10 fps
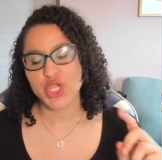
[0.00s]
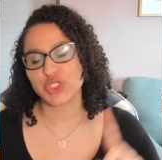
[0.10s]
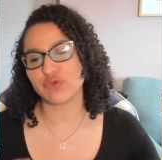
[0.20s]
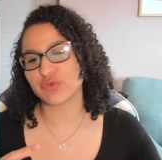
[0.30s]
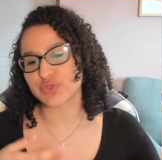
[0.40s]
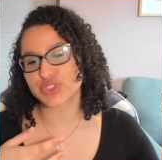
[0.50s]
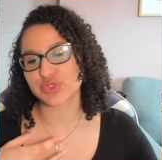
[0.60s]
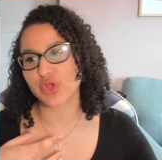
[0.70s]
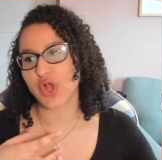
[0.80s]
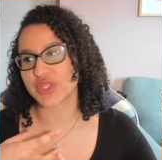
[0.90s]
You've also
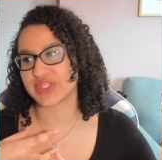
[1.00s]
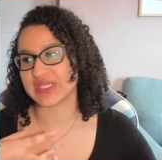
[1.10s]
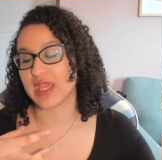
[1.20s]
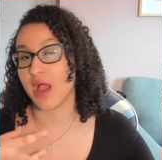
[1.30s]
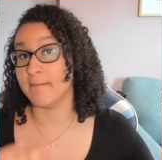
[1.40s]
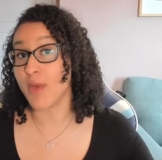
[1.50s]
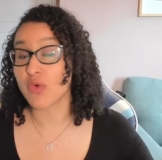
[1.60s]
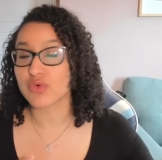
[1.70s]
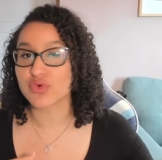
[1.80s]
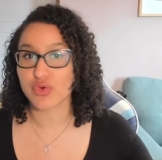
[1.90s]
got the uh,
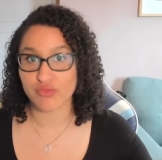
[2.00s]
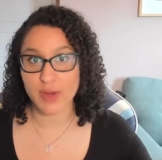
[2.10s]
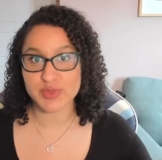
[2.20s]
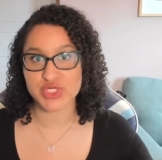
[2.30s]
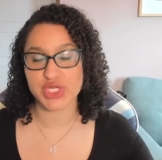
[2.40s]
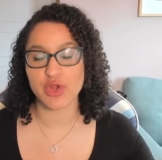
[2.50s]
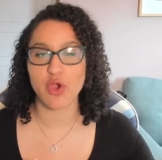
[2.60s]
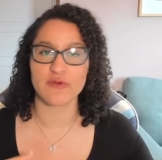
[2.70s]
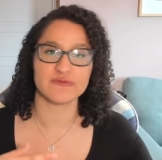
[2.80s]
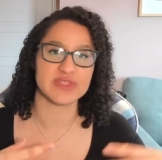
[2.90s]
moral corruption
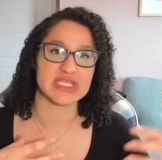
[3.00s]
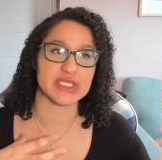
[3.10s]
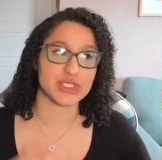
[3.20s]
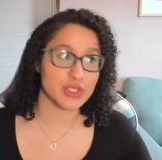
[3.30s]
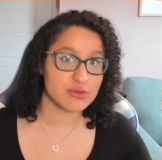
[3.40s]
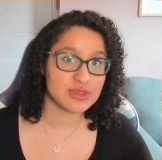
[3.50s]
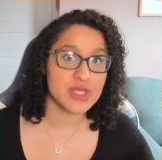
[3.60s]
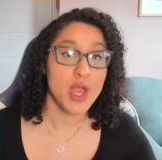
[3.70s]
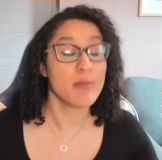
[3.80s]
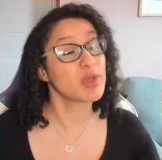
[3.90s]
of the youth,
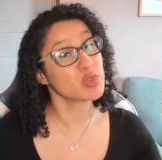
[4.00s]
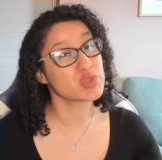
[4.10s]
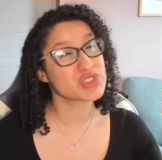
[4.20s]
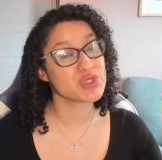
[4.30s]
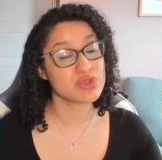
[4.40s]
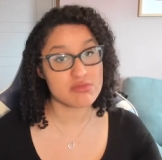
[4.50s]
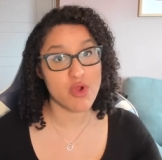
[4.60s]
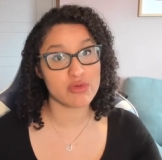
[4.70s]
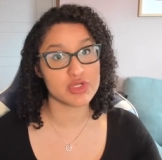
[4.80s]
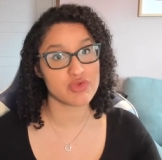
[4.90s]
but also the
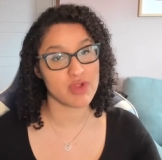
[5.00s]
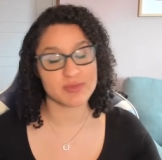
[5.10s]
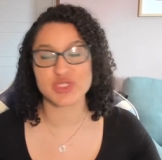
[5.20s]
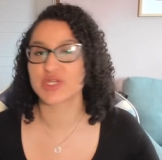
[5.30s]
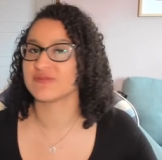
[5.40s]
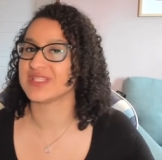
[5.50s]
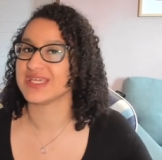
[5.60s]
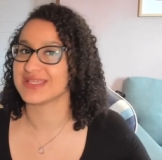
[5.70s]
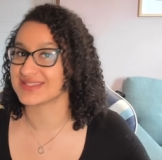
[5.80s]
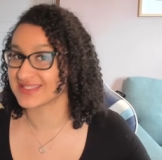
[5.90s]
moral corruption of the
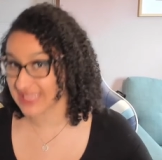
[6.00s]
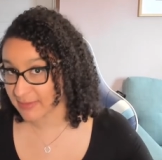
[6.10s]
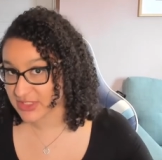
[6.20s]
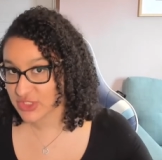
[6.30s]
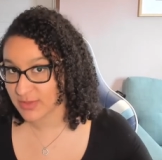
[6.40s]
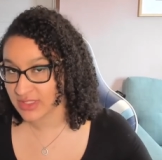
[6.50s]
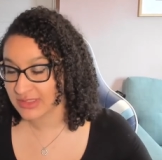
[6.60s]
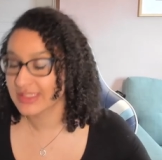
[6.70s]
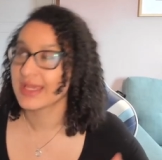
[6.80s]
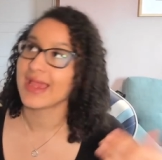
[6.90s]
establishment.
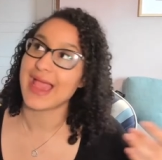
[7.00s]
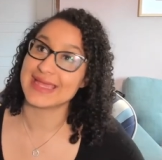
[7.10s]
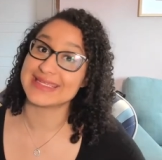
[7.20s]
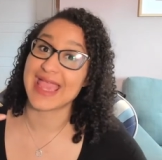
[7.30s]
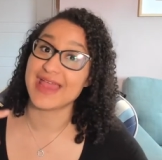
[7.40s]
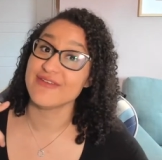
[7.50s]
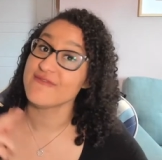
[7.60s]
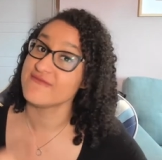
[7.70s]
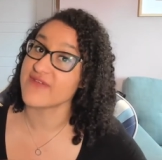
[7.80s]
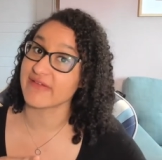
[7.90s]
Again,
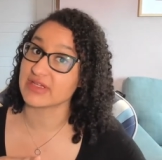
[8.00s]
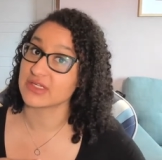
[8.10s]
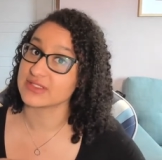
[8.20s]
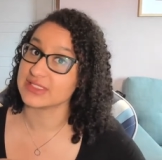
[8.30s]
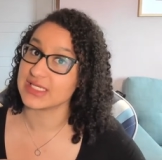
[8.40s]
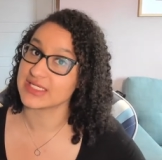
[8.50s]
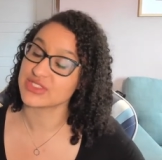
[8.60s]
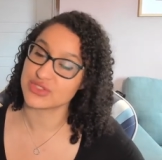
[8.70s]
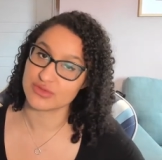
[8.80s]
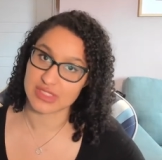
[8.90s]
very closely
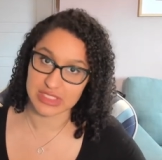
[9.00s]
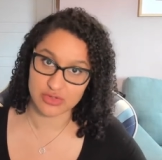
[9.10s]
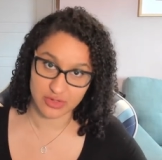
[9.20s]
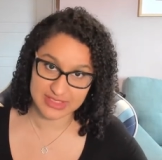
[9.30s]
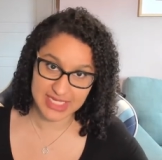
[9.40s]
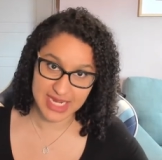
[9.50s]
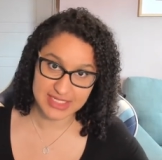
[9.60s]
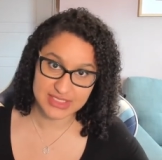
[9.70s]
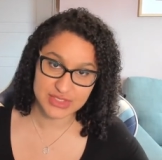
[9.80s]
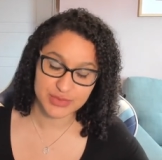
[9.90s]
linked to the
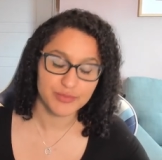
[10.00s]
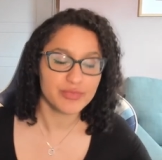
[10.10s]
context.